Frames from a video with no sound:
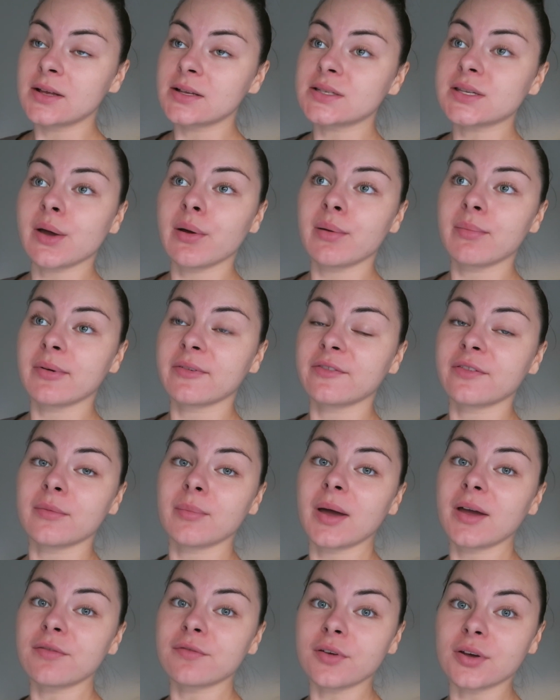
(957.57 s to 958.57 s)
So I went for
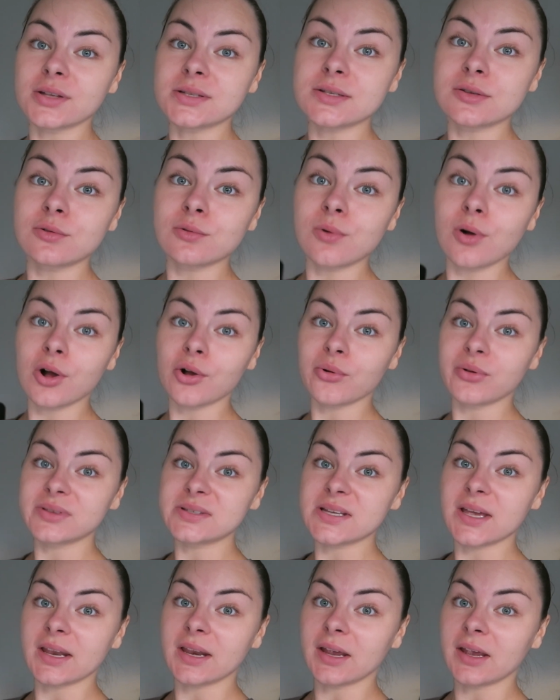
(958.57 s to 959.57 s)
my first little walk with
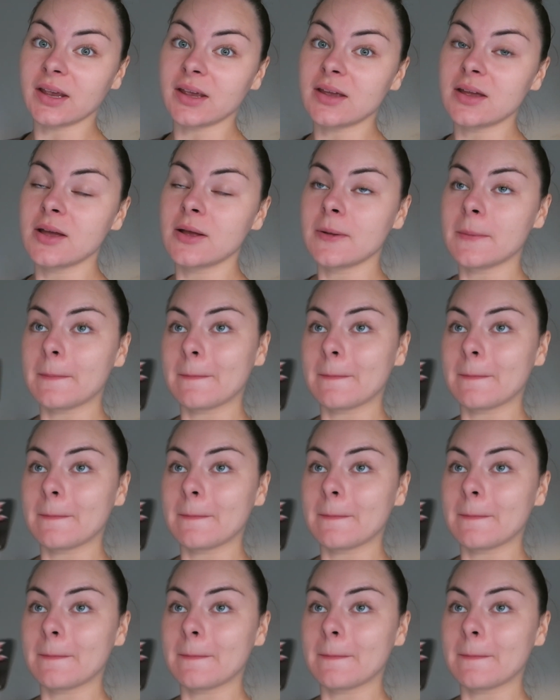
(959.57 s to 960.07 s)
Teddy.